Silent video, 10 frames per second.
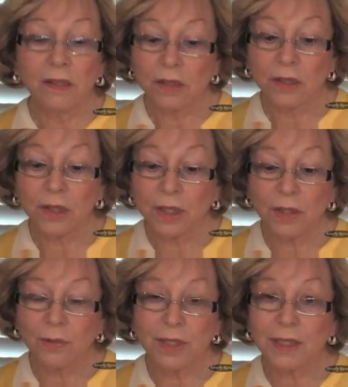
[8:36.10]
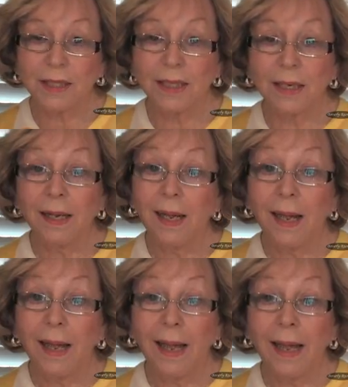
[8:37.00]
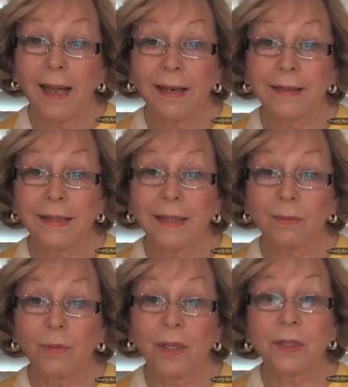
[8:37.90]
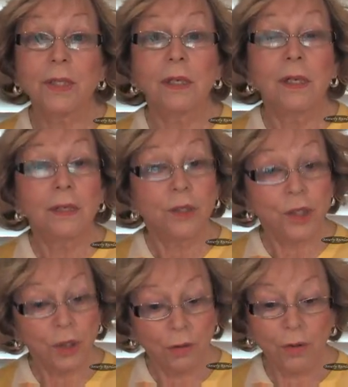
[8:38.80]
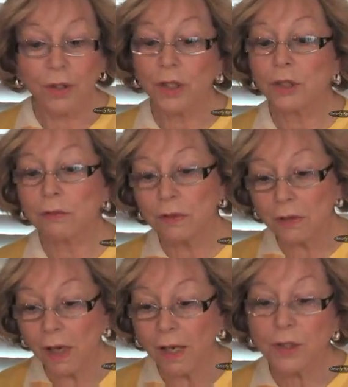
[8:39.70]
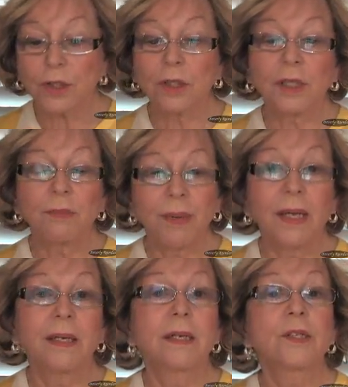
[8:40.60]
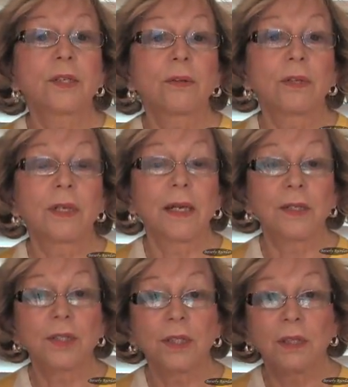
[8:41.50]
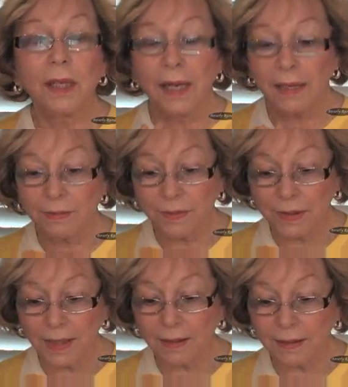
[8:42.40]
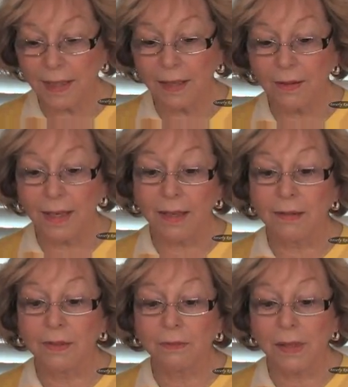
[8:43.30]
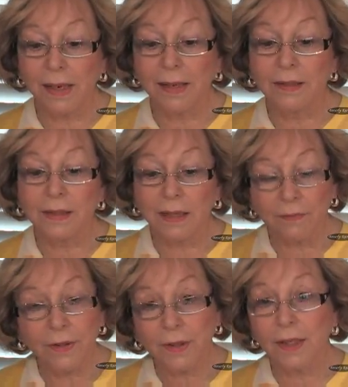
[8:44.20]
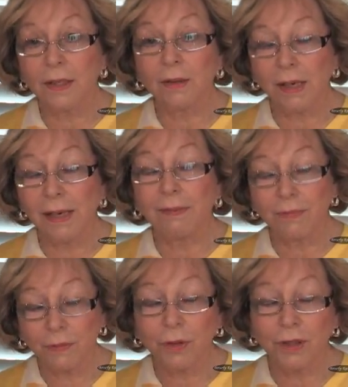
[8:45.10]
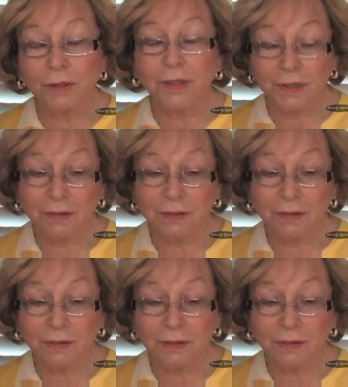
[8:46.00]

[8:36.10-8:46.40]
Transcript: continuously, and it was children, just constantly painting children until I settled down and everything. I could